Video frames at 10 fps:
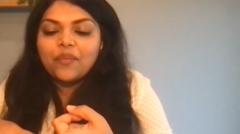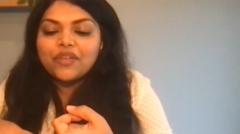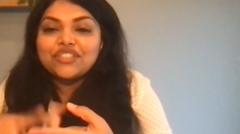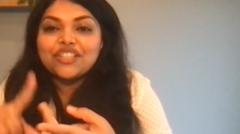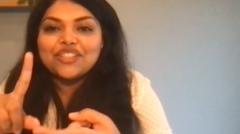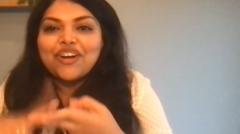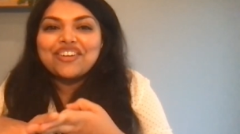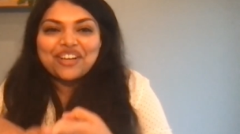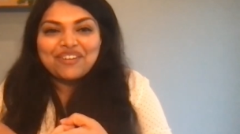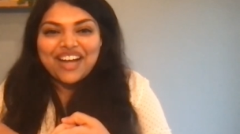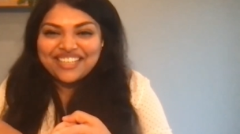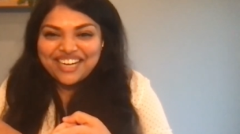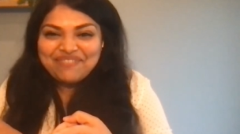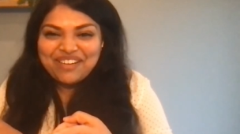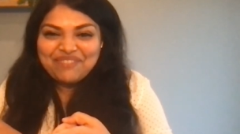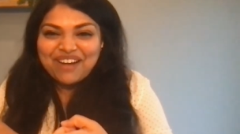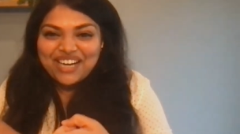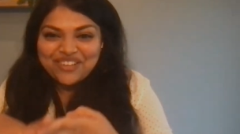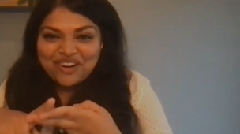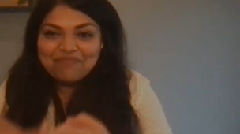which did not require NBD
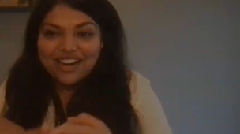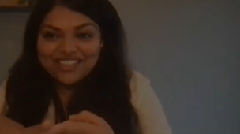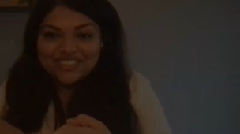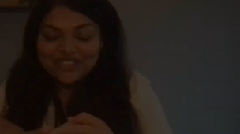Part 1 or Part